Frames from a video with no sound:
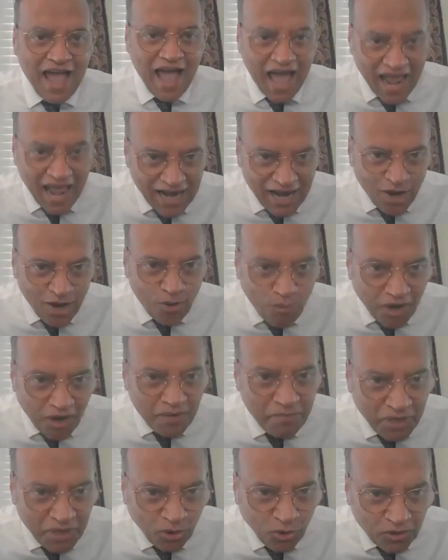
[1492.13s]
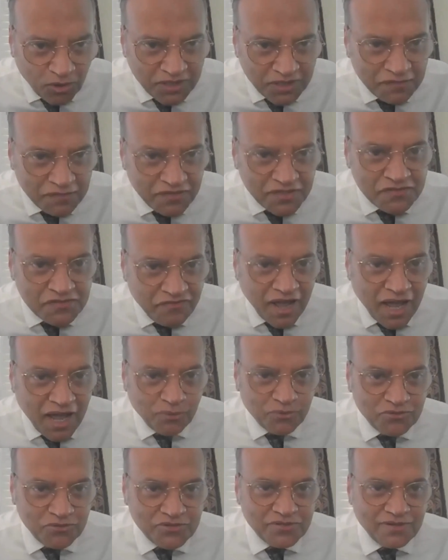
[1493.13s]
And lo and behold, it was
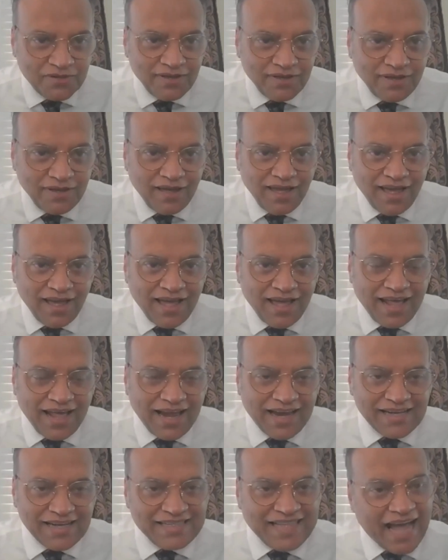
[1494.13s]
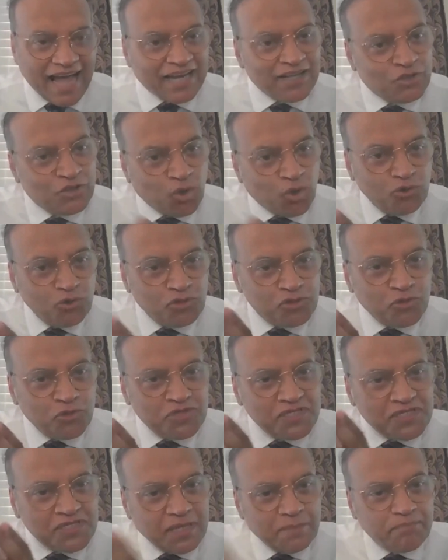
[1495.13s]
found that those who
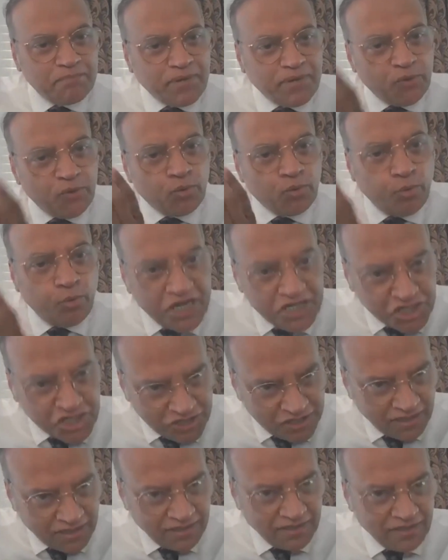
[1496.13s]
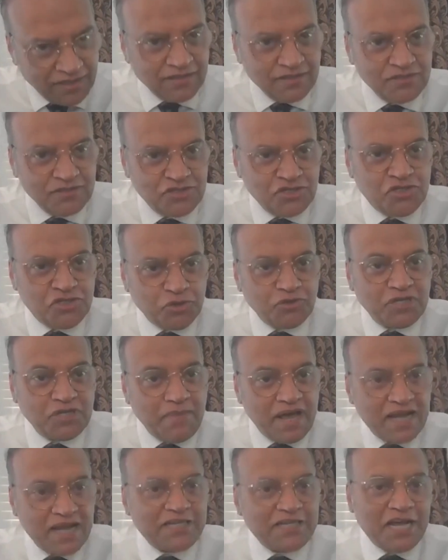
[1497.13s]
simply wished to do the
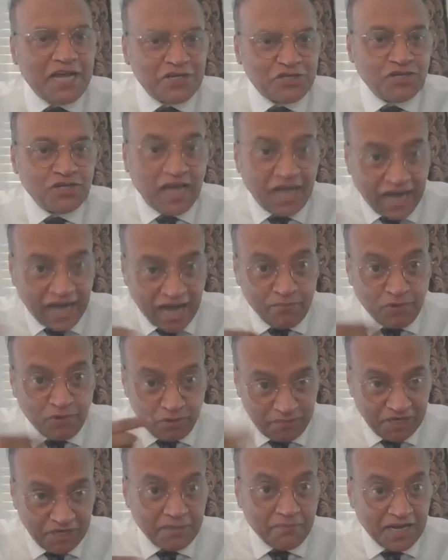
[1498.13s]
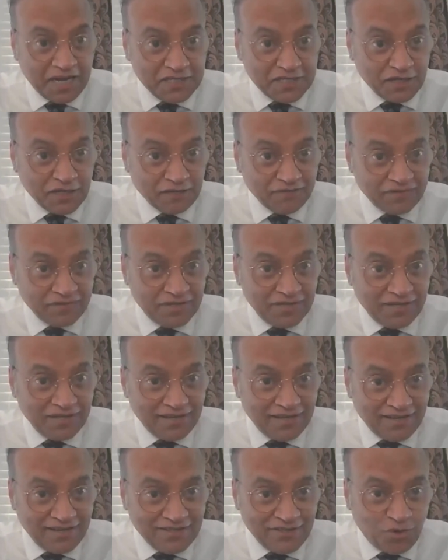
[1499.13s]
meditation, and I'm repeating myself,
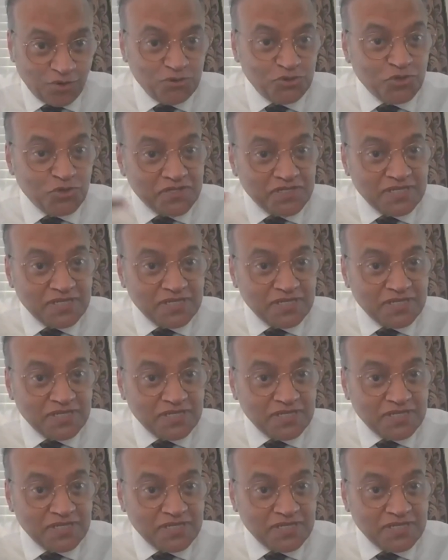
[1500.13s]
those who